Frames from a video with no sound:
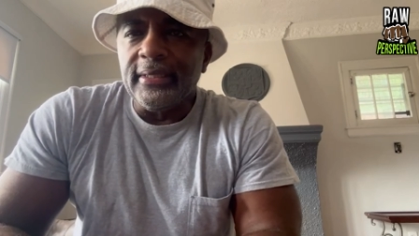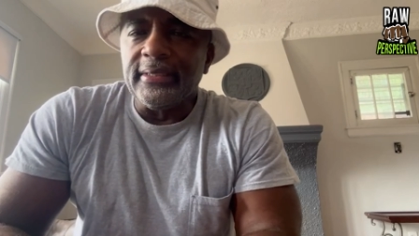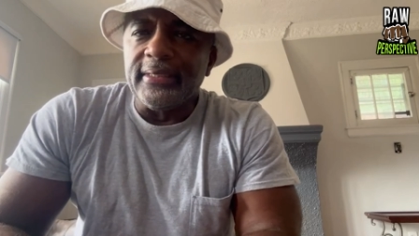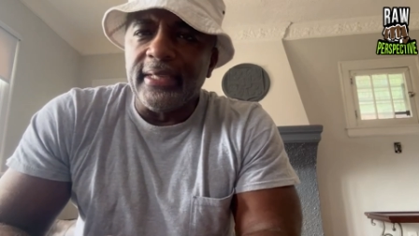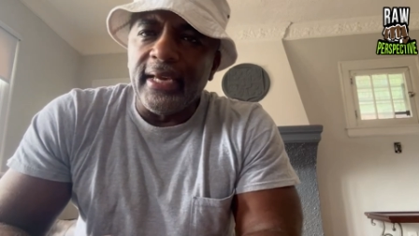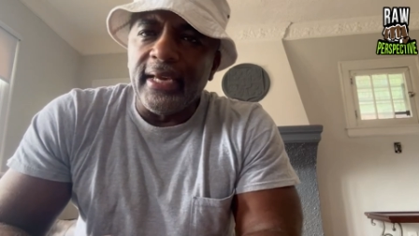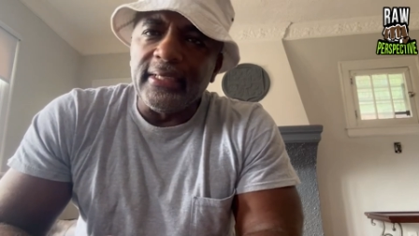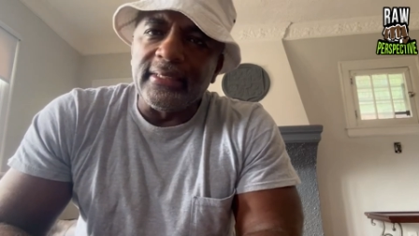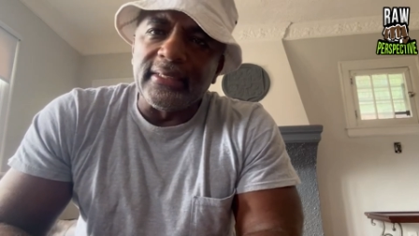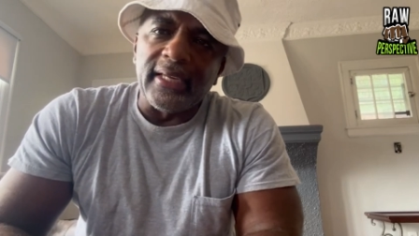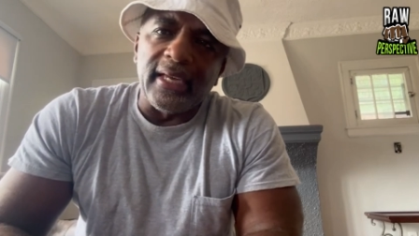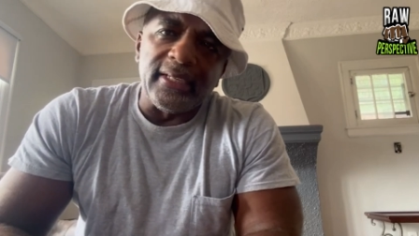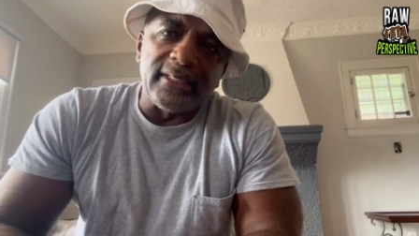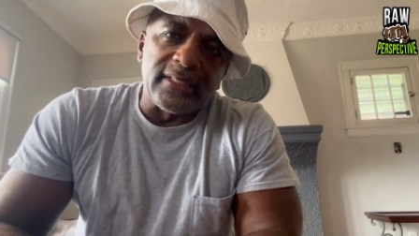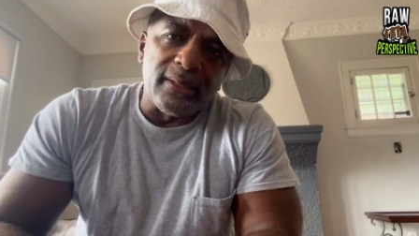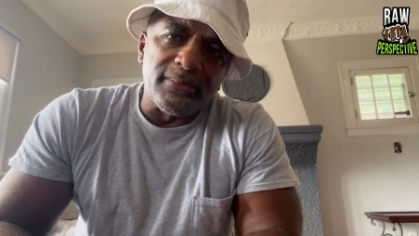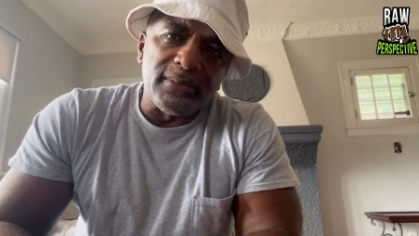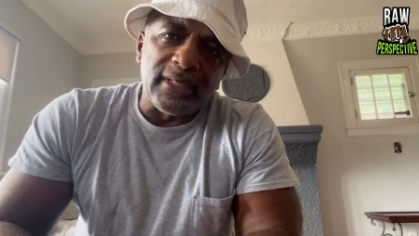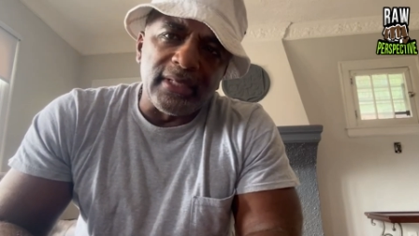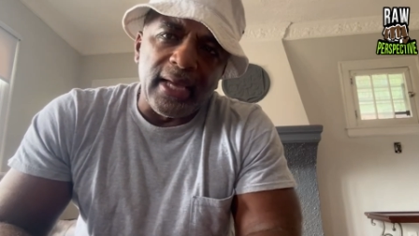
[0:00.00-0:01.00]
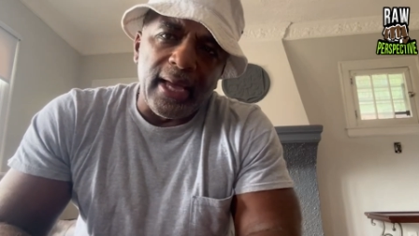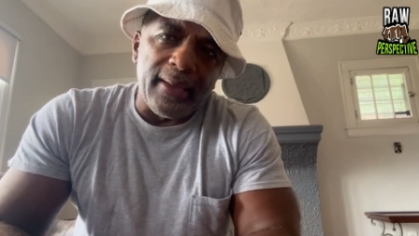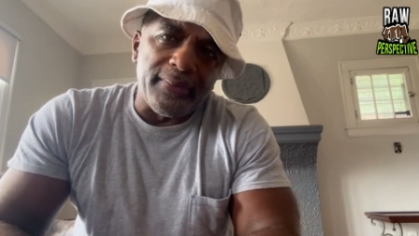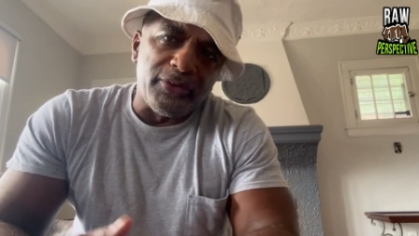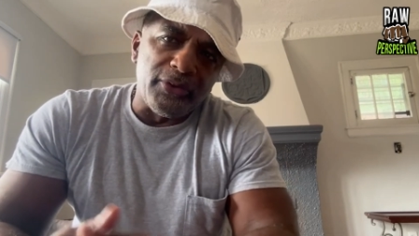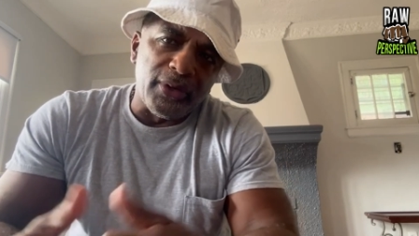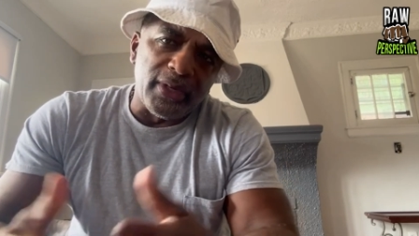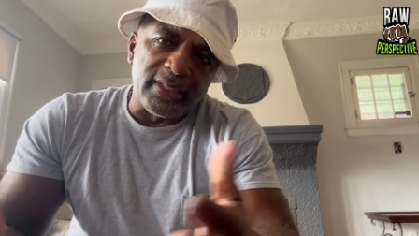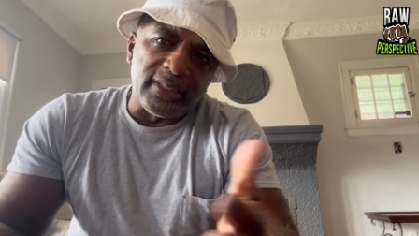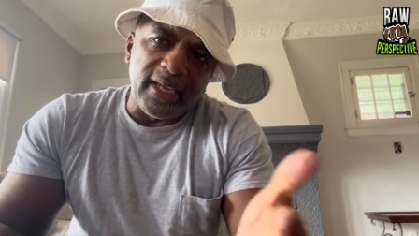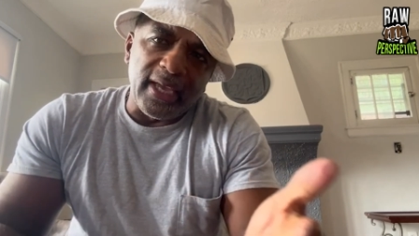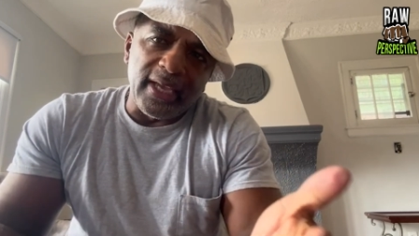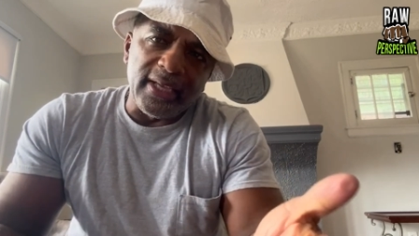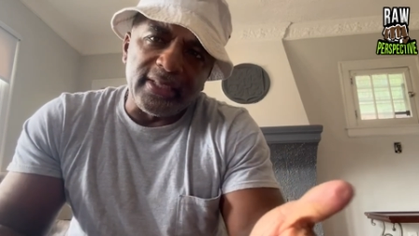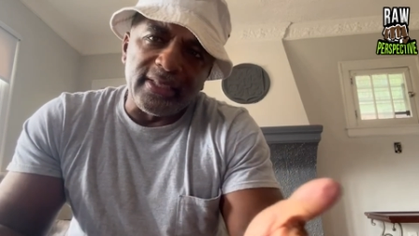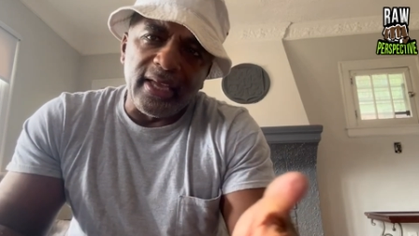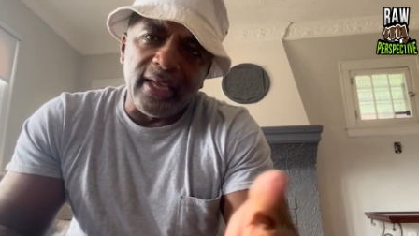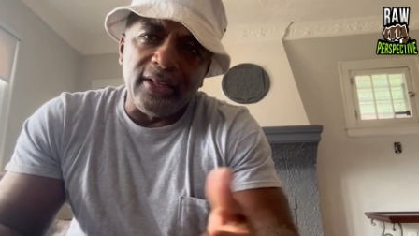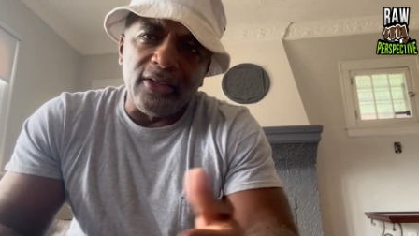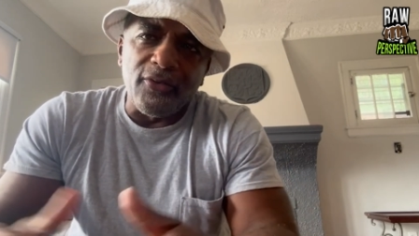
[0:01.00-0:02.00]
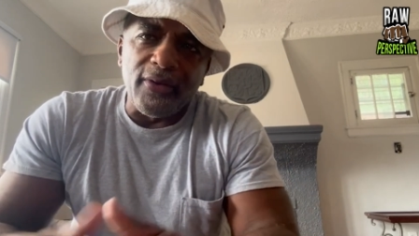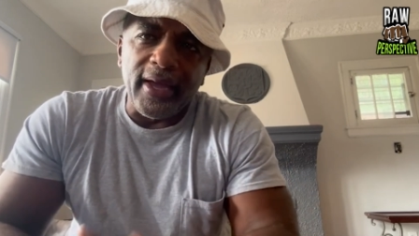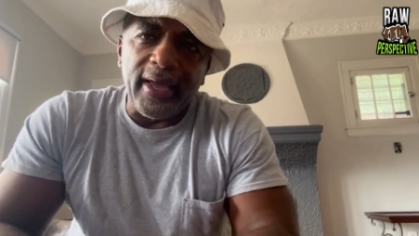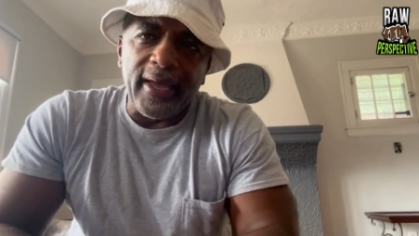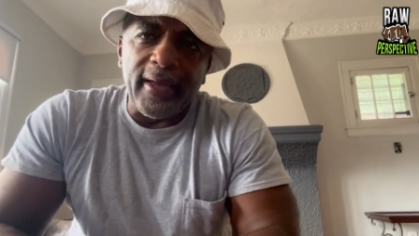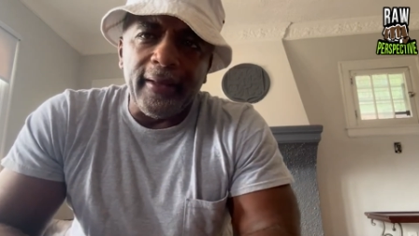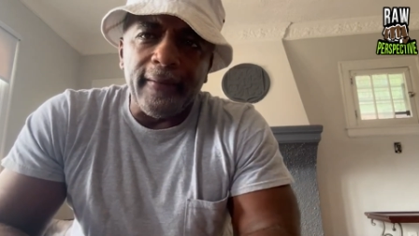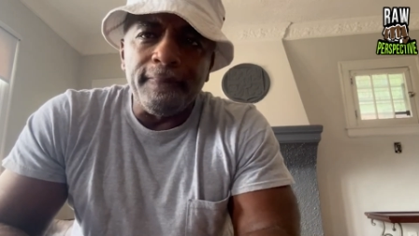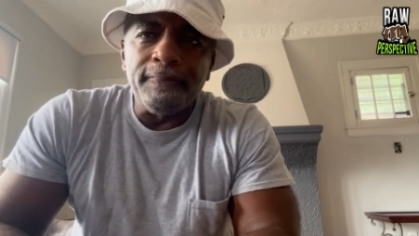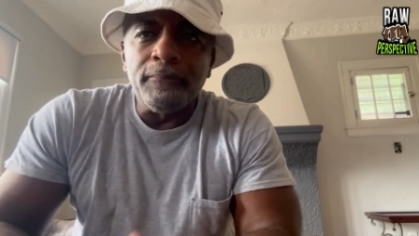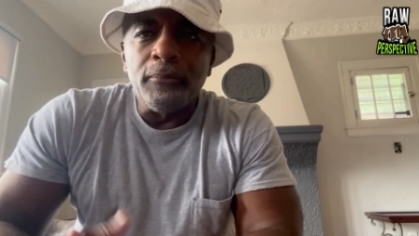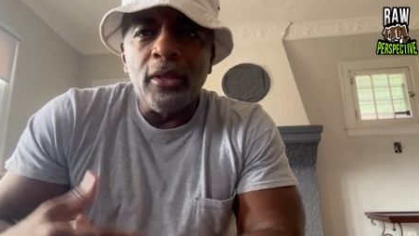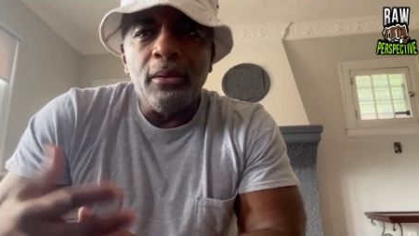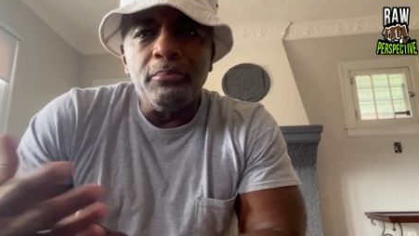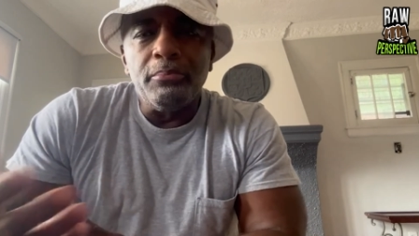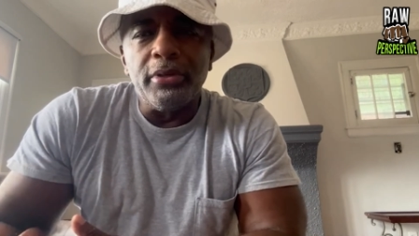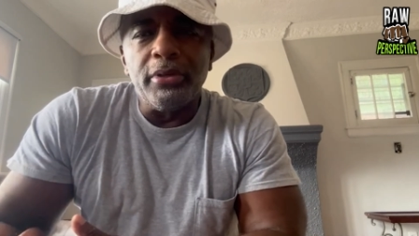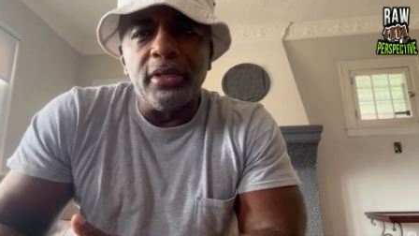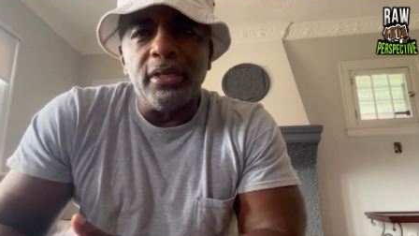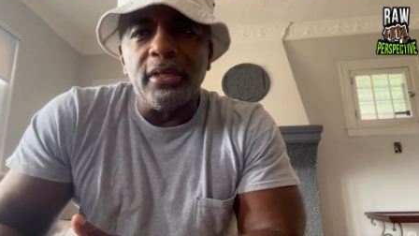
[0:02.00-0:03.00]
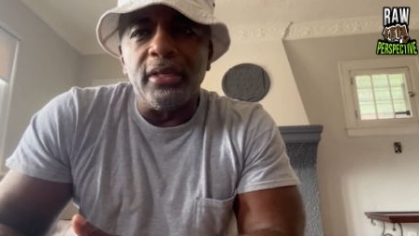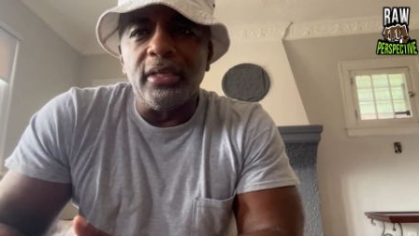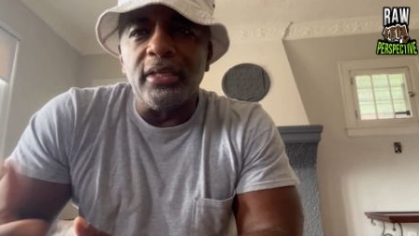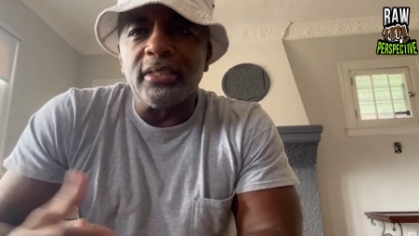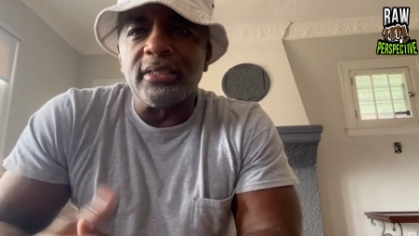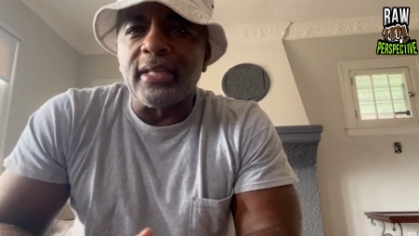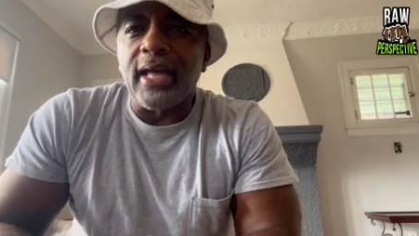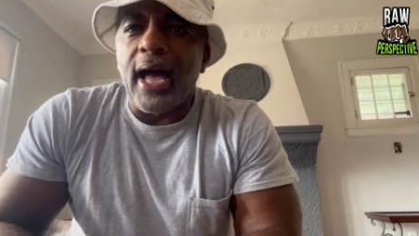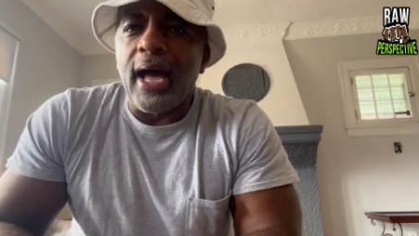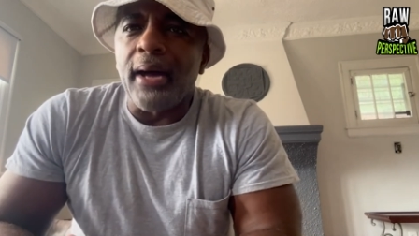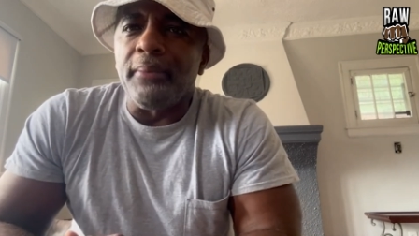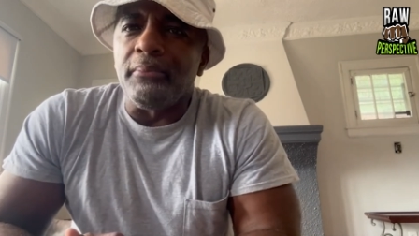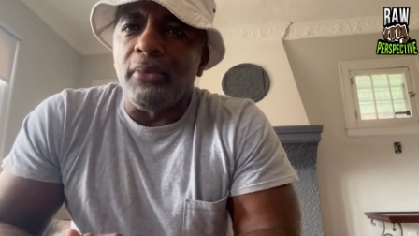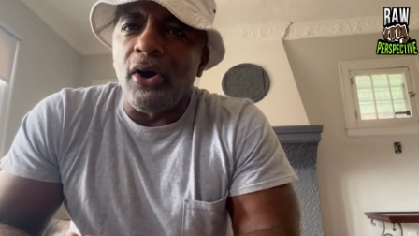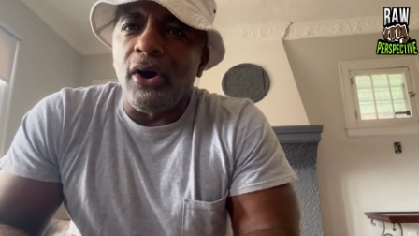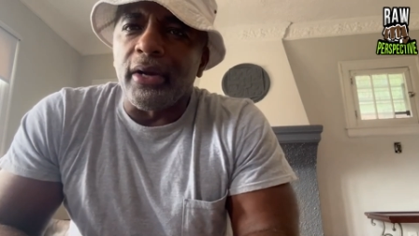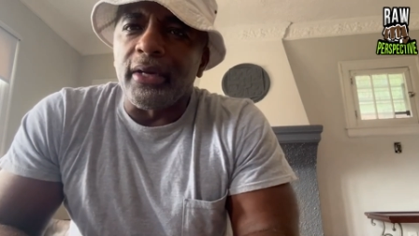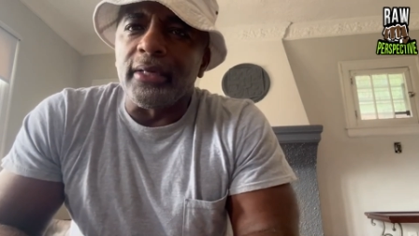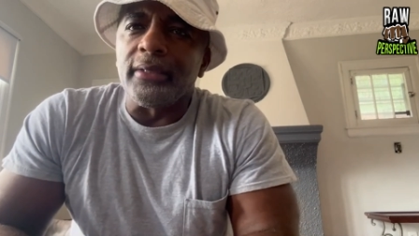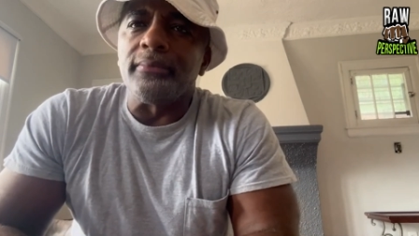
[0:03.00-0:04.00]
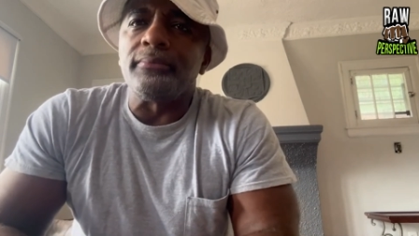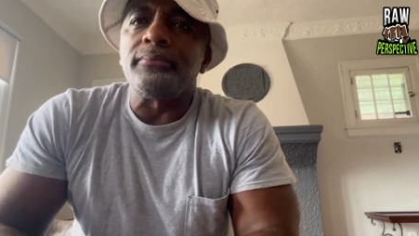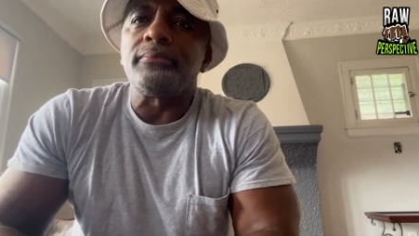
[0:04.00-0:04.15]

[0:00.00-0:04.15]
They say sometimes you could take ten grand, put it in the stock market,